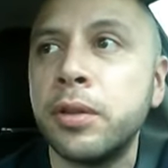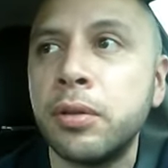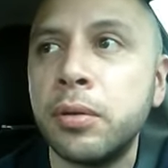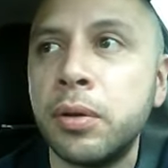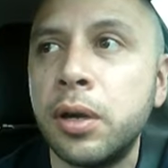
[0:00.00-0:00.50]

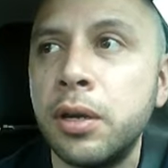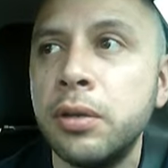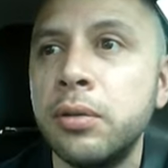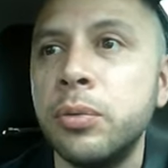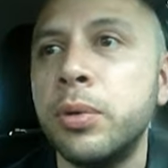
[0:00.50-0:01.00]
So how
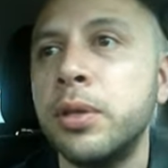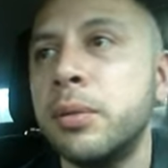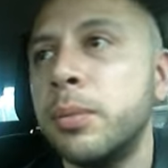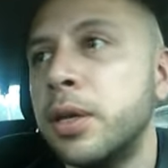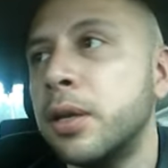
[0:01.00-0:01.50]
you expect
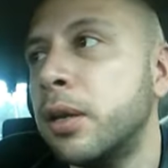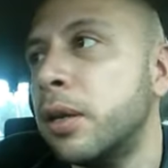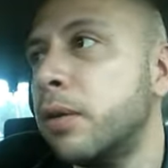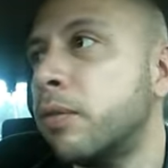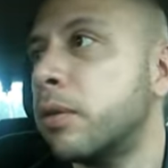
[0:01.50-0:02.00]
to make it to
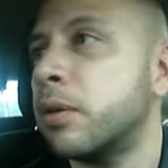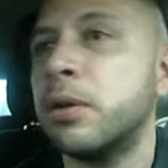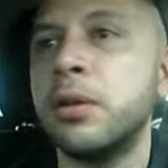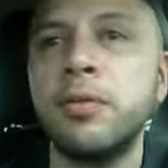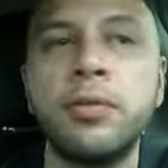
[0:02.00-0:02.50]

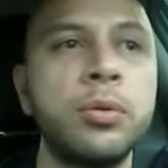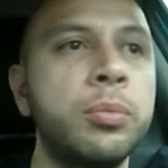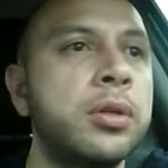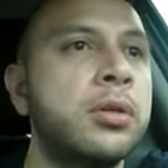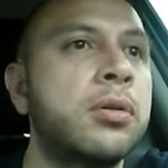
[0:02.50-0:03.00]
heaven if your
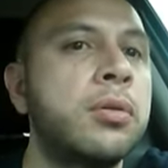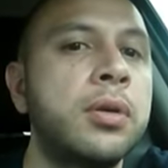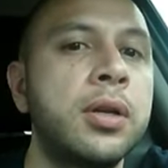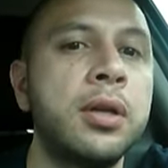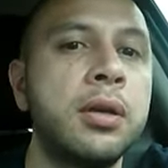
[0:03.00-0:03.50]
bitch
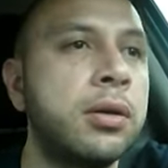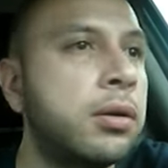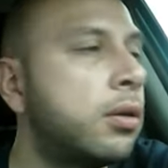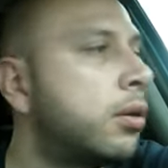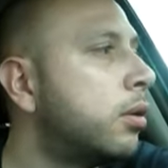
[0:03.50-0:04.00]
going to hell?
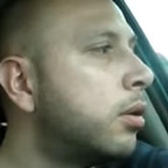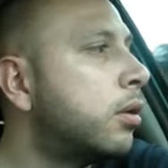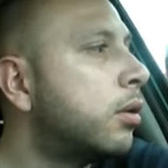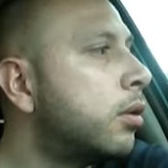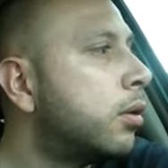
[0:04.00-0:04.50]

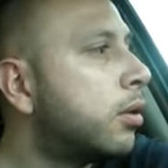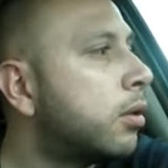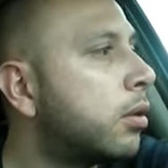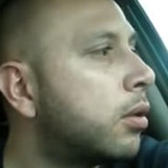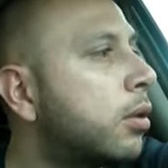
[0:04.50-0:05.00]

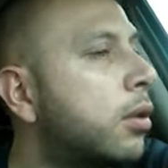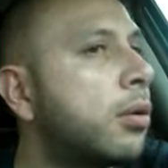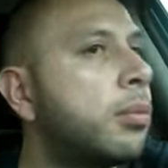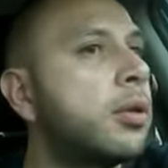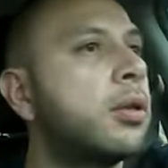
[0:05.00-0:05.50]

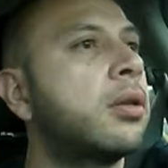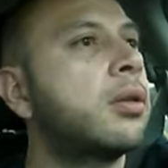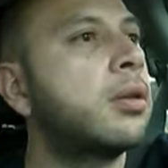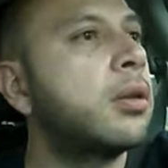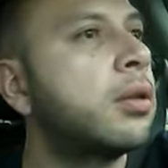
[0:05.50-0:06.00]
I
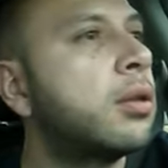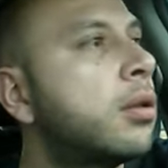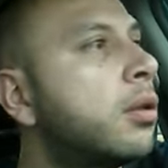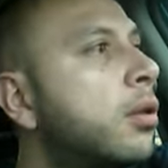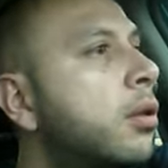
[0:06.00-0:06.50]

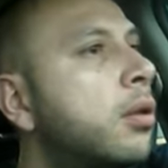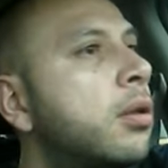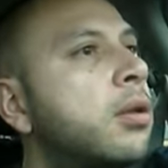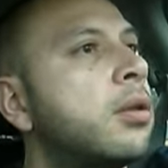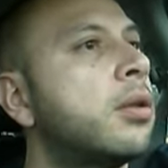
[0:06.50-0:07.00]

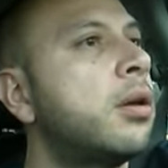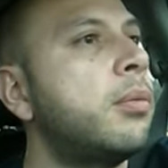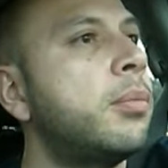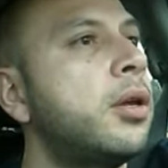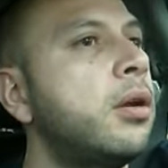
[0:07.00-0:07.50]
mean,
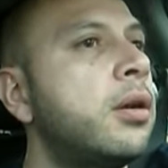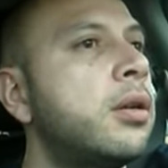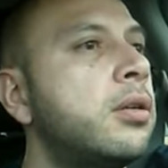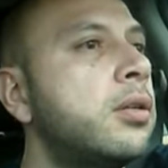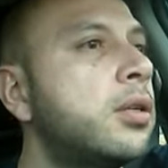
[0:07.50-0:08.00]
y'all married
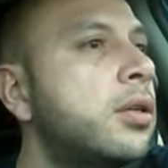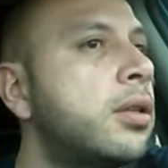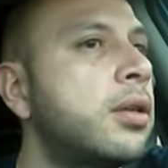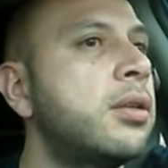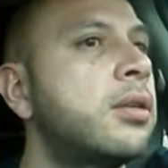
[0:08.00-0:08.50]
and
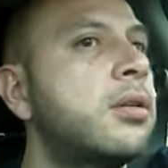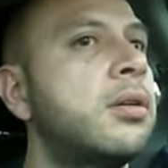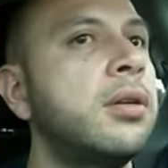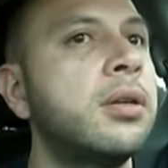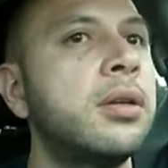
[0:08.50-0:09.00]
shit, that's
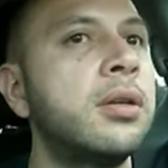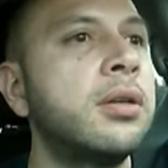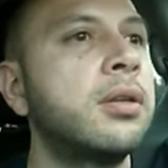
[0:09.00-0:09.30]
eternity.